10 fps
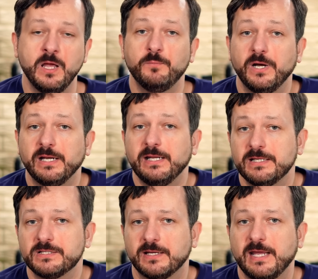But it
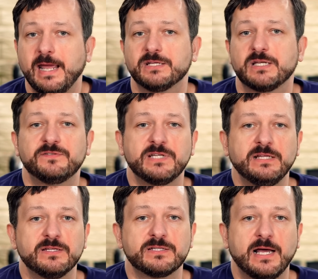is the case. I've
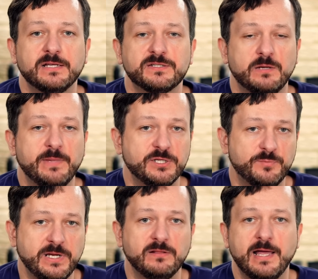seen this on some
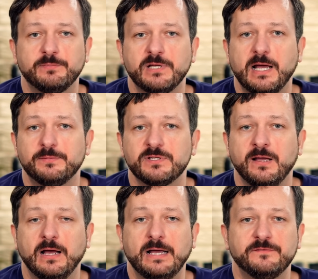HP laptops.
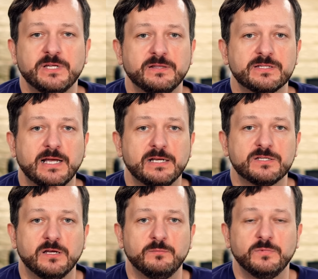I've seen this on
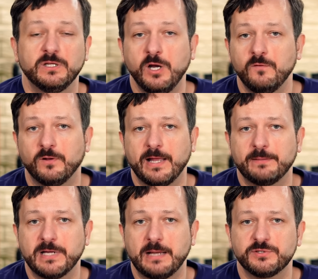some Lenovo
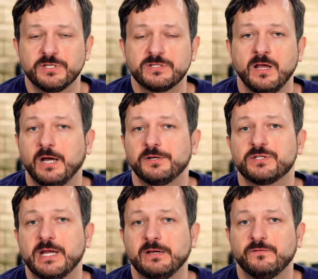laptops. Just
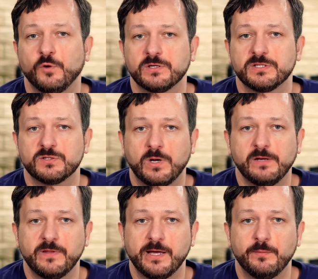understand if yours is one
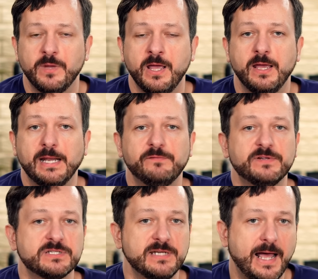of them. And if
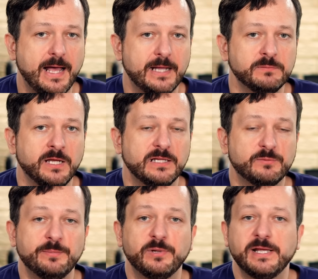it's not, then
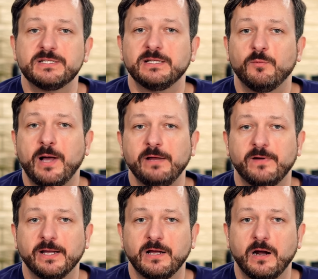replacing the Wi
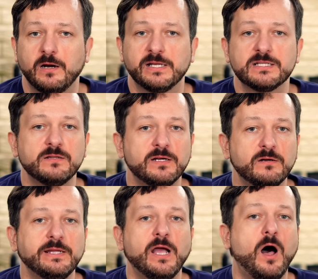Fi card is
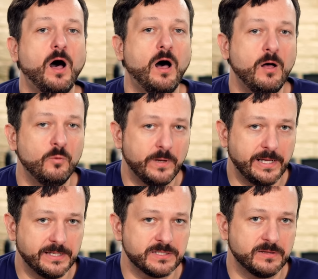literally
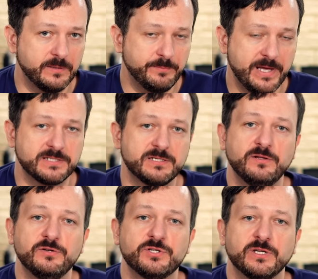always the best
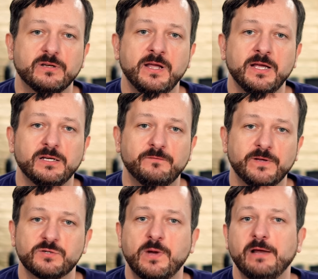solution to
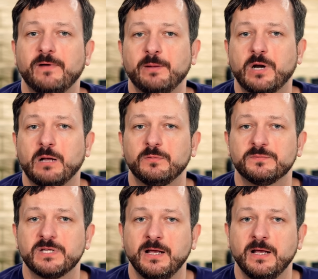fix Wi Fi problems